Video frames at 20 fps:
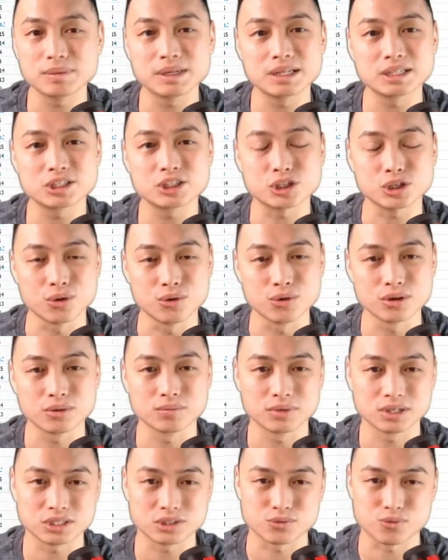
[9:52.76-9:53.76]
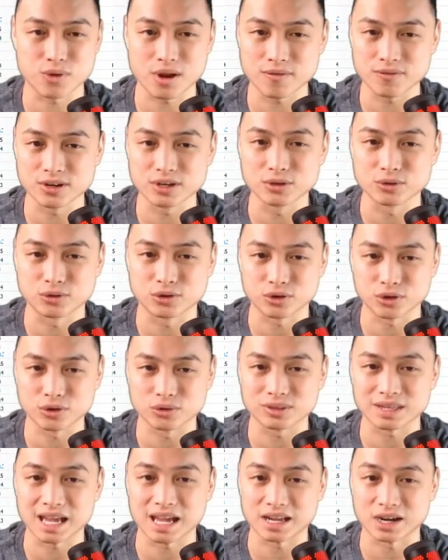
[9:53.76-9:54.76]
been showing much revenue
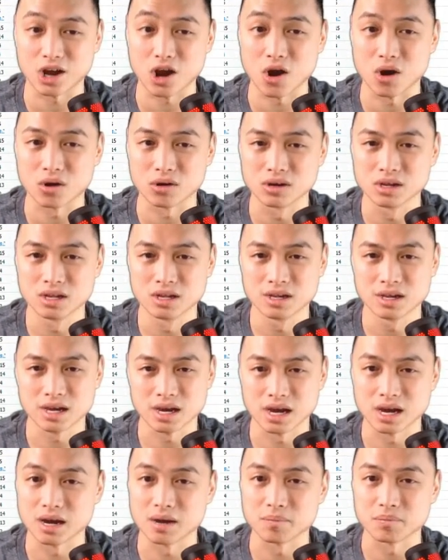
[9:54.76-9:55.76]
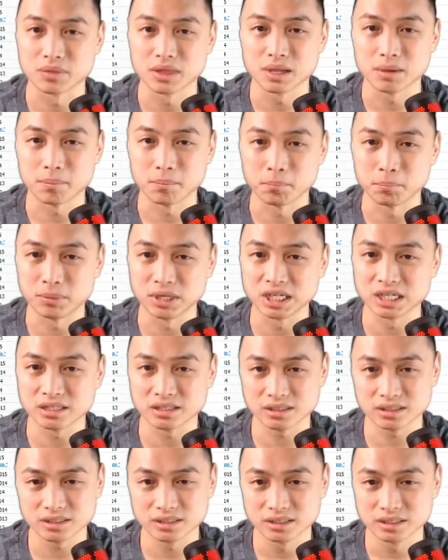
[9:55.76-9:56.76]
growth at all,
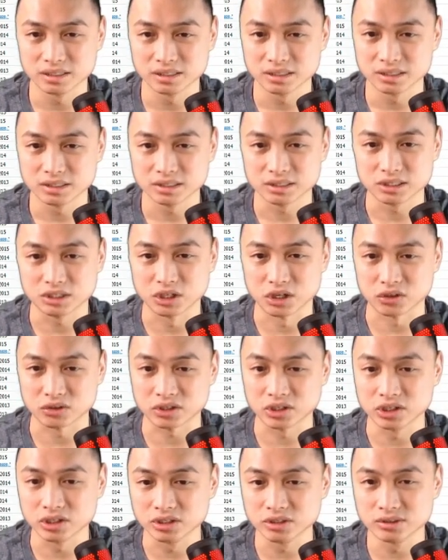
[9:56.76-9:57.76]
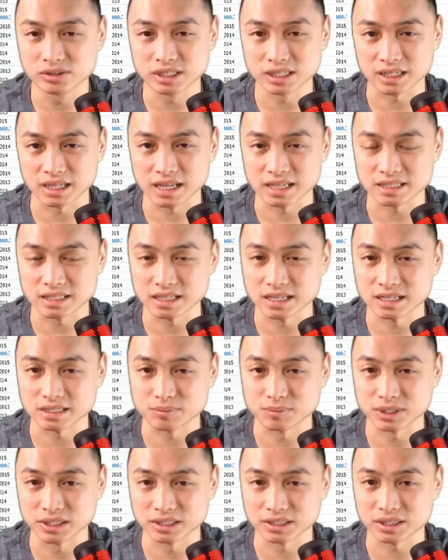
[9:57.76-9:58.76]
but they're losing less and
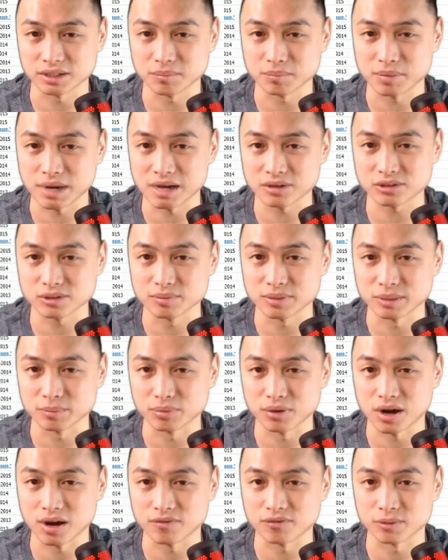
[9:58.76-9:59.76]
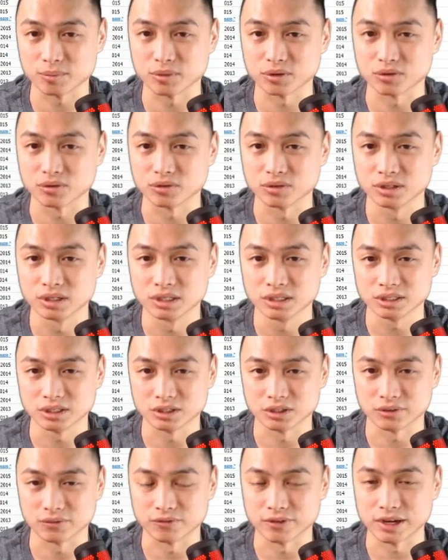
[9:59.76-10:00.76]
less money. They're about to be profitable
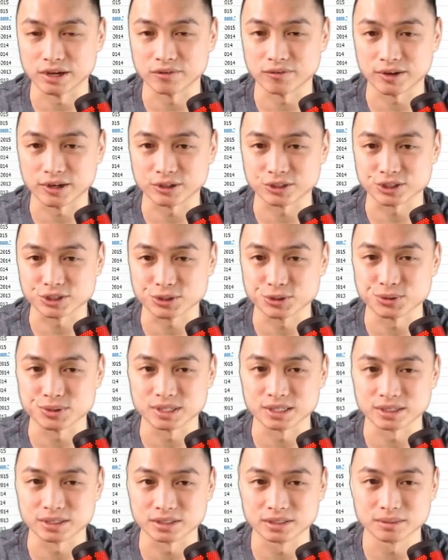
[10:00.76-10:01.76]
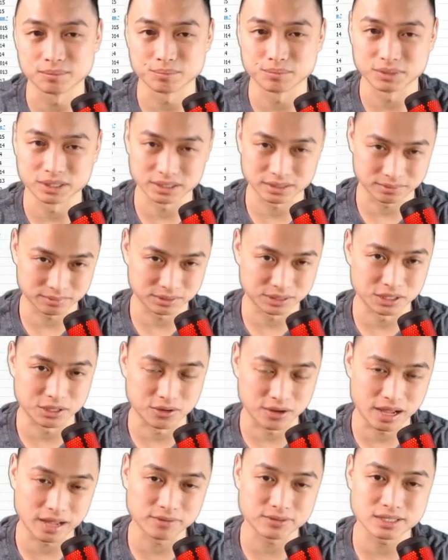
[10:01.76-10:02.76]
very soon here. But
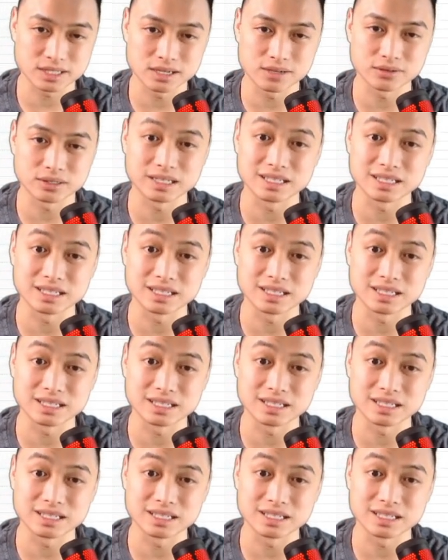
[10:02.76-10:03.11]
FCEL